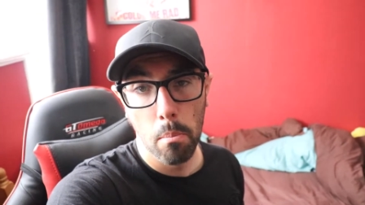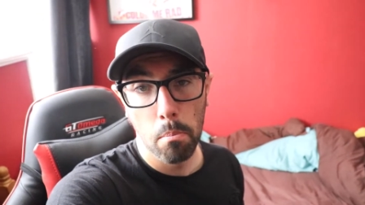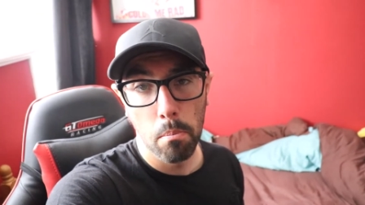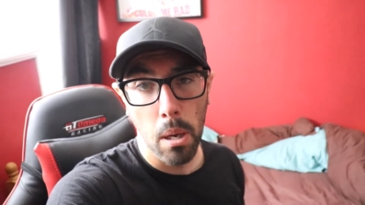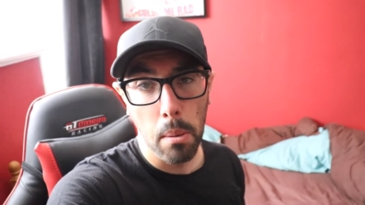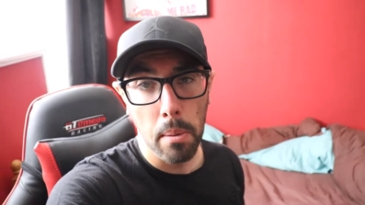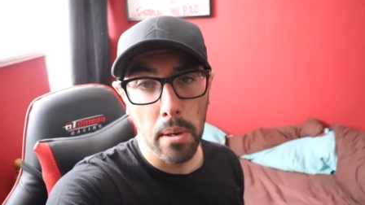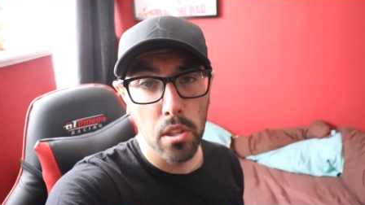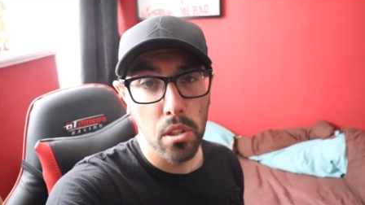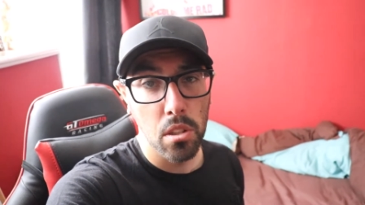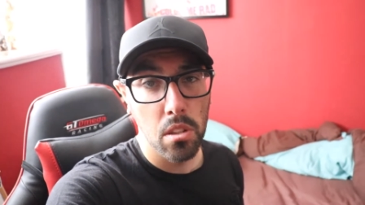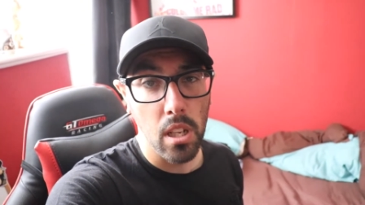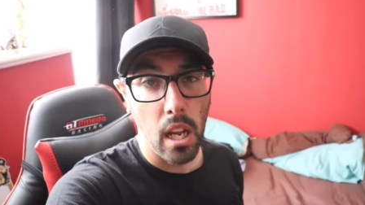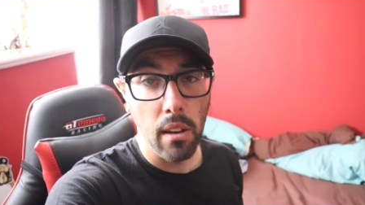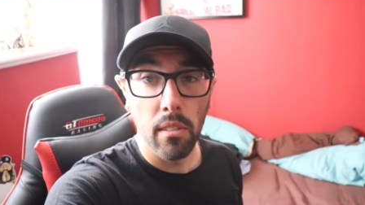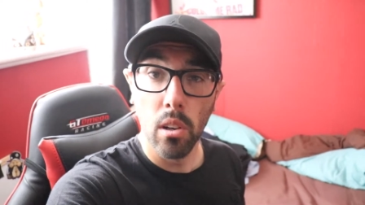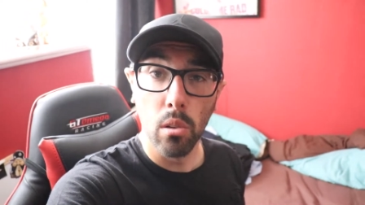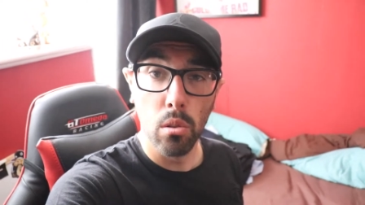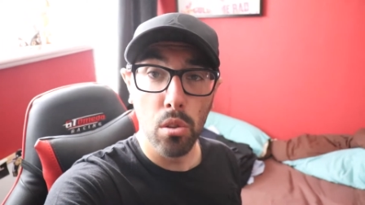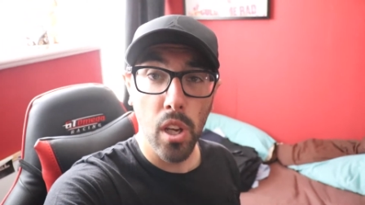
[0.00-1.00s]
Maybe just
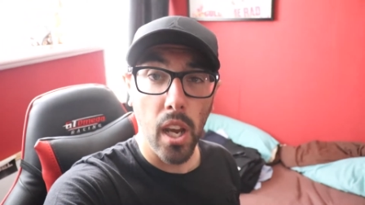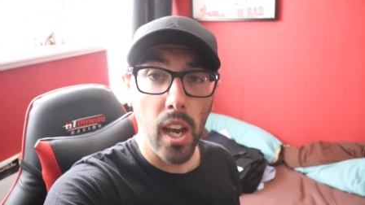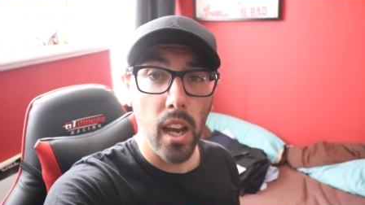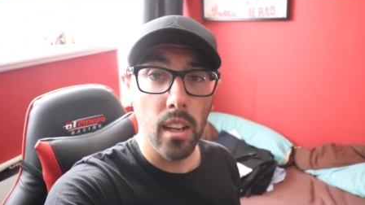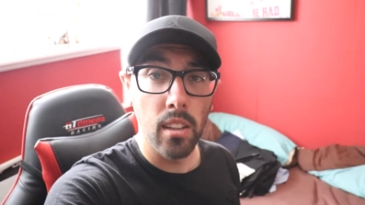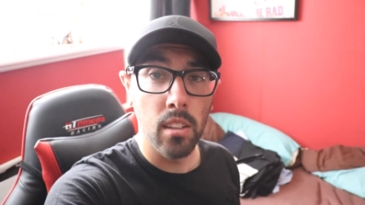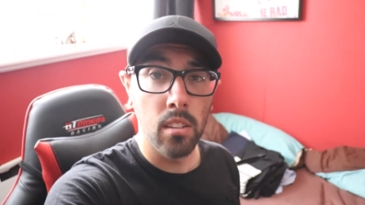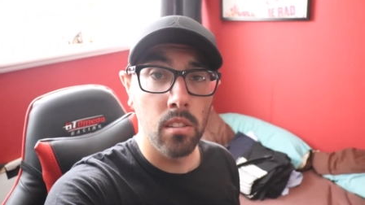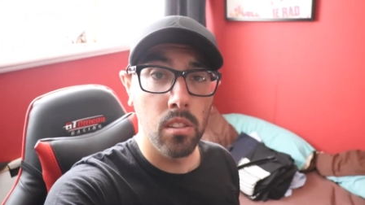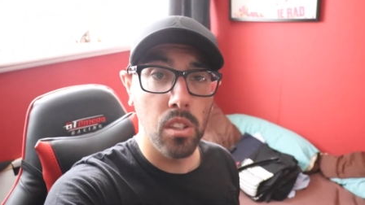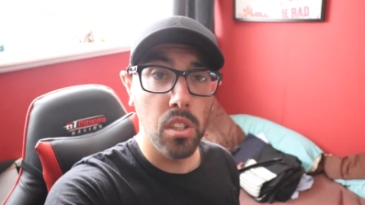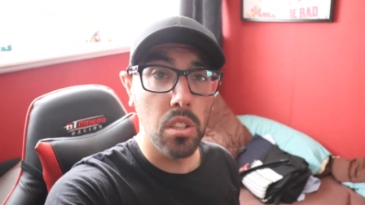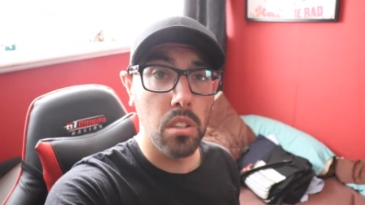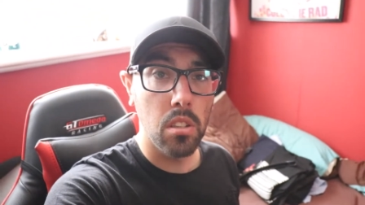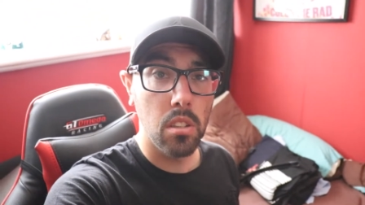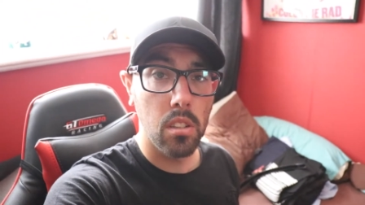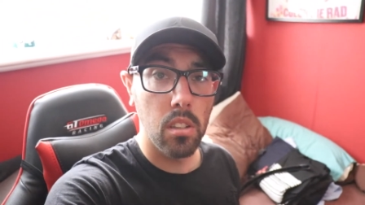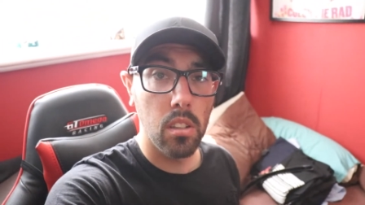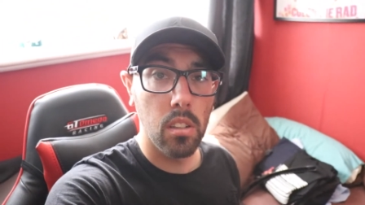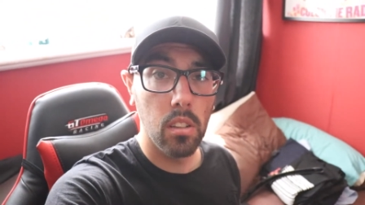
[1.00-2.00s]
have a little chat and
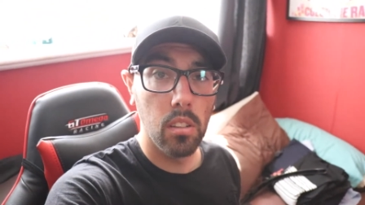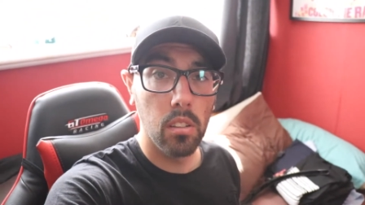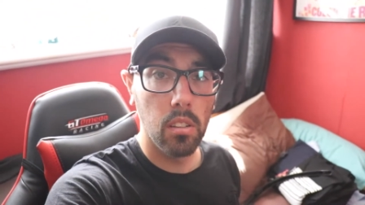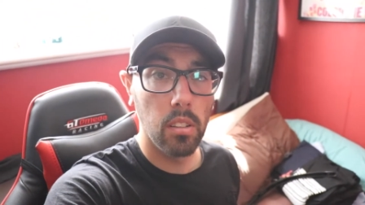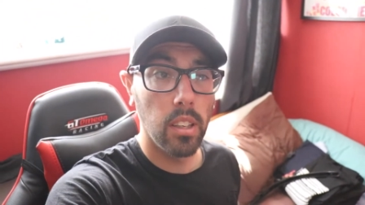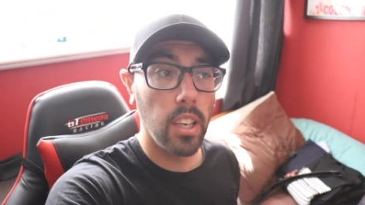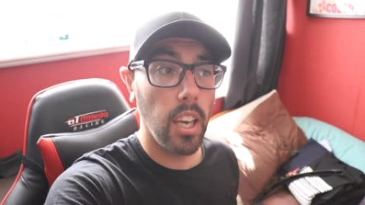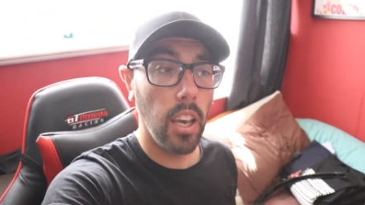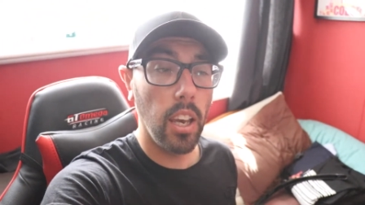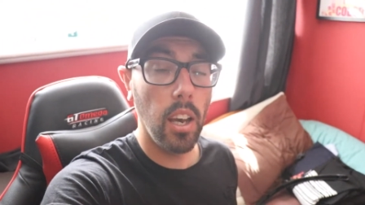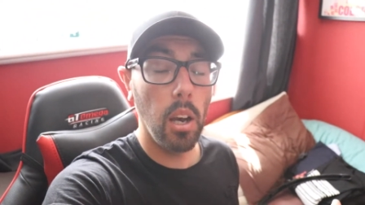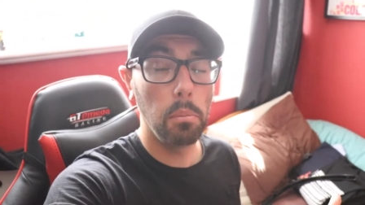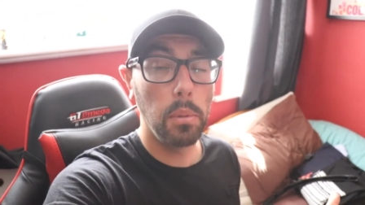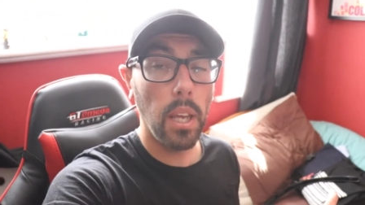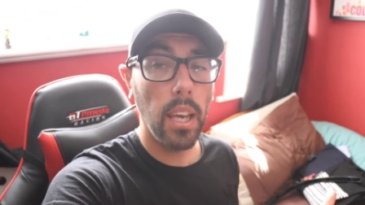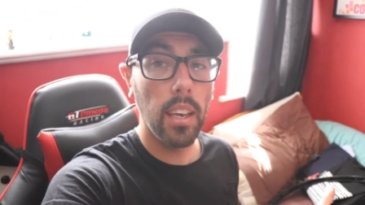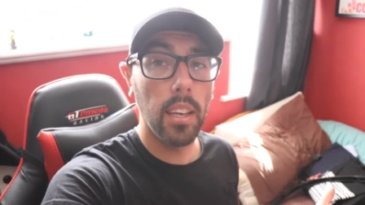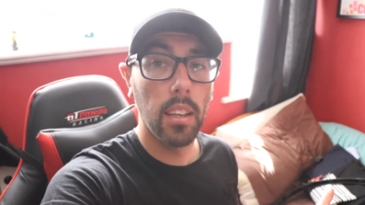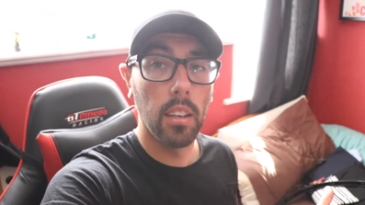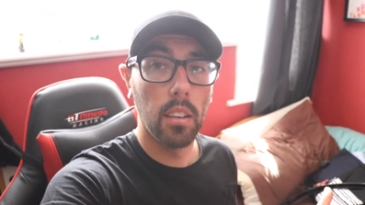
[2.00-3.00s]
just get it
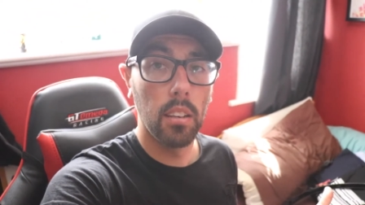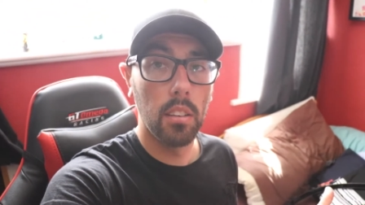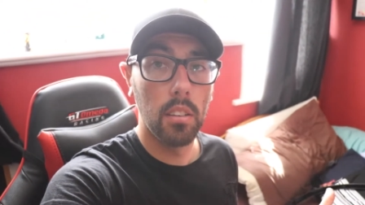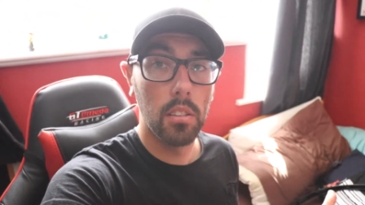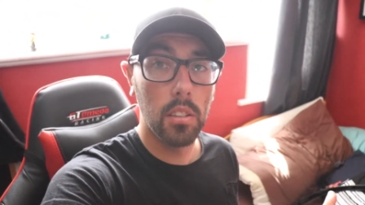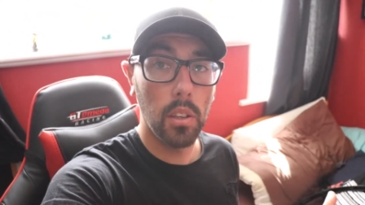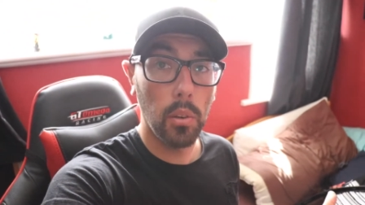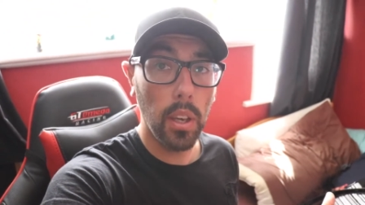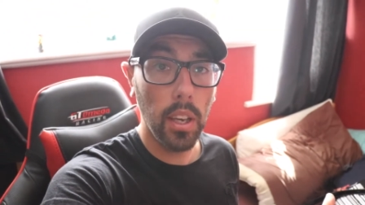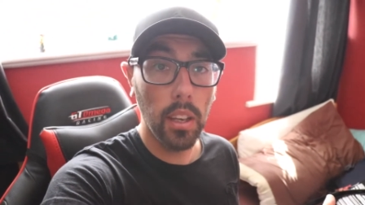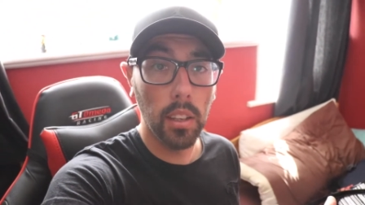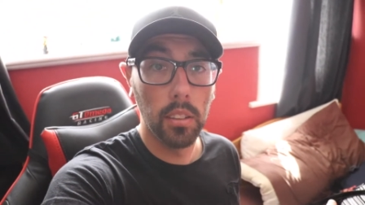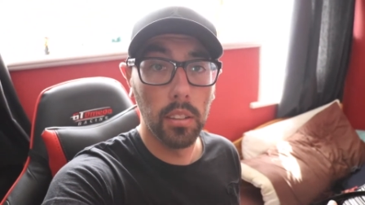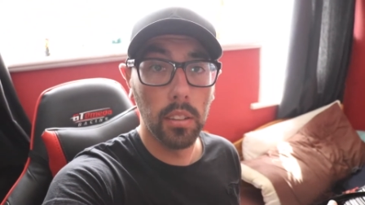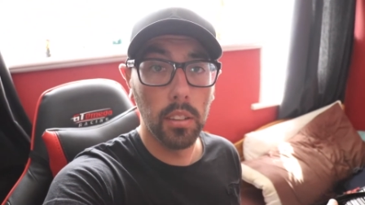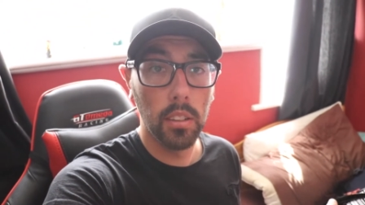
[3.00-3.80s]
updated. So yeah,